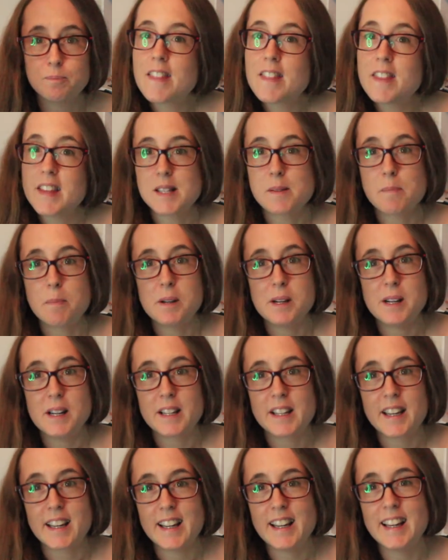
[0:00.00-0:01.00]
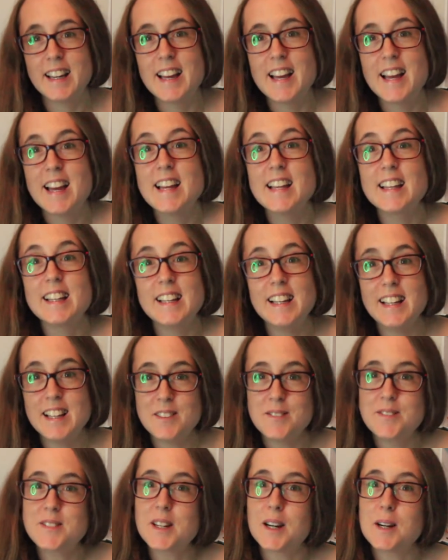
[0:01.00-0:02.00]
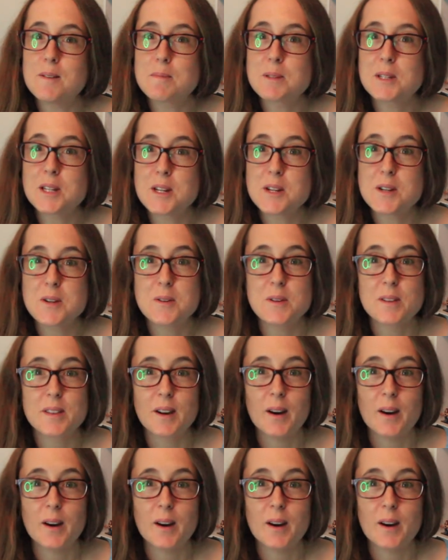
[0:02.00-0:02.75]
This book lived up to